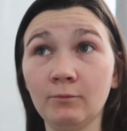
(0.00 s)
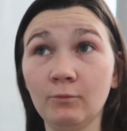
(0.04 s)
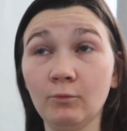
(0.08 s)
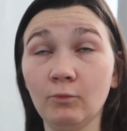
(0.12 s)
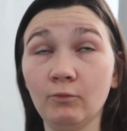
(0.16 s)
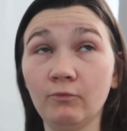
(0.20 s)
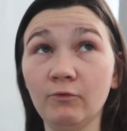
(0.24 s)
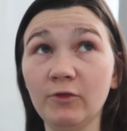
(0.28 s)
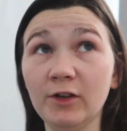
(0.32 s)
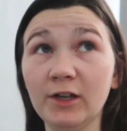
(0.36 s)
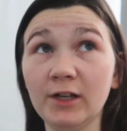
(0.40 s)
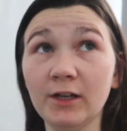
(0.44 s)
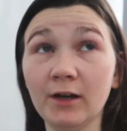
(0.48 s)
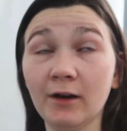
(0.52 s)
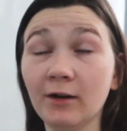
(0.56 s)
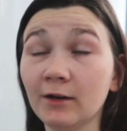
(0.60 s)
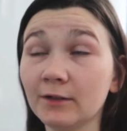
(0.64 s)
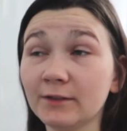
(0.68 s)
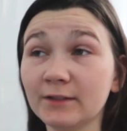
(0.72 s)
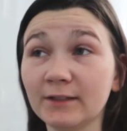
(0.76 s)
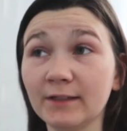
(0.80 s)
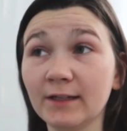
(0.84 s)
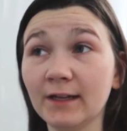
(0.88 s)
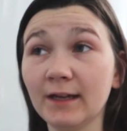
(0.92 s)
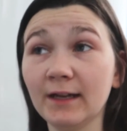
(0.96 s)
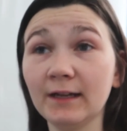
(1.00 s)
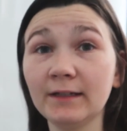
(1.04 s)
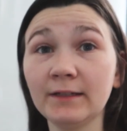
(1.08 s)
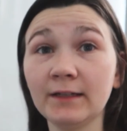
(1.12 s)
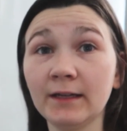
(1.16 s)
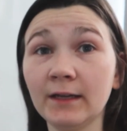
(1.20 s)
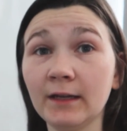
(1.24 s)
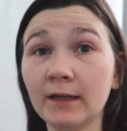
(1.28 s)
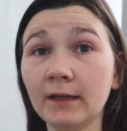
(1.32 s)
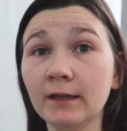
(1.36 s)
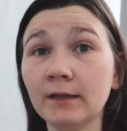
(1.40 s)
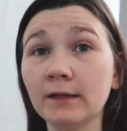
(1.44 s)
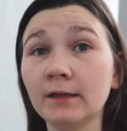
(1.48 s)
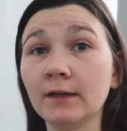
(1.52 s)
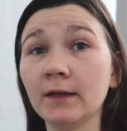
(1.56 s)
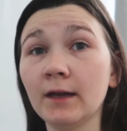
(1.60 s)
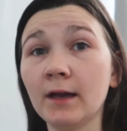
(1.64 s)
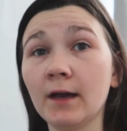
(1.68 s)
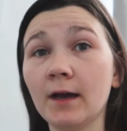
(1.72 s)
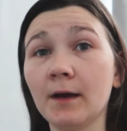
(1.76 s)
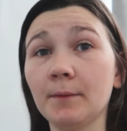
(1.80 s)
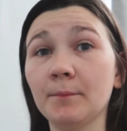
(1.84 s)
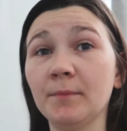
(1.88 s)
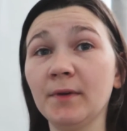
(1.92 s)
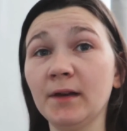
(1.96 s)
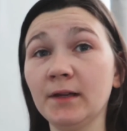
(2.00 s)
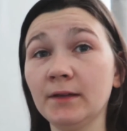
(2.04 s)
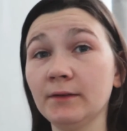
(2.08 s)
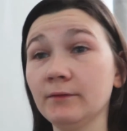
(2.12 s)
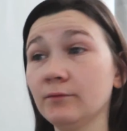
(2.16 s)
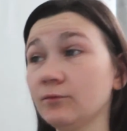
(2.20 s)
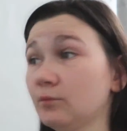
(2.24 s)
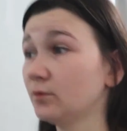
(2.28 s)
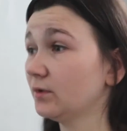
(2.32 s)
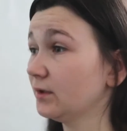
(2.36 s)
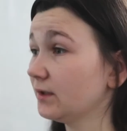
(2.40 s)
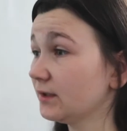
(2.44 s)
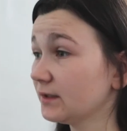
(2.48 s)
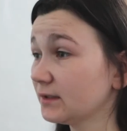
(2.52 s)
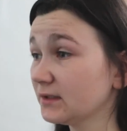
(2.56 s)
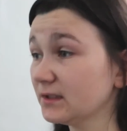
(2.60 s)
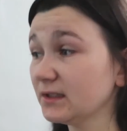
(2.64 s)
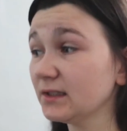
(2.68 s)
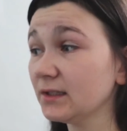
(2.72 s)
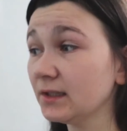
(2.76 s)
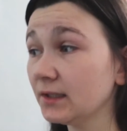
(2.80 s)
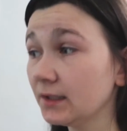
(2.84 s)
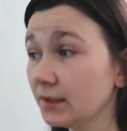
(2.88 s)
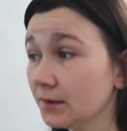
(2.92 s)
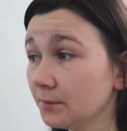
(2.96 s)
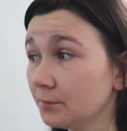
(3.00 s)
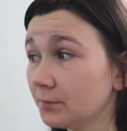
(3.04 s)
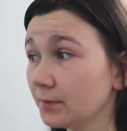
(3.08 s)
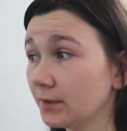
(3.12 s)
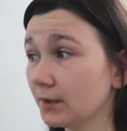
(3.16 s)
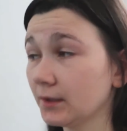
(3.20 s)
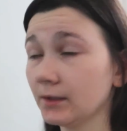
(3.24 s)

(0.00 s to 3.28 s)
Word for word: Really hot today. I believe when I see it,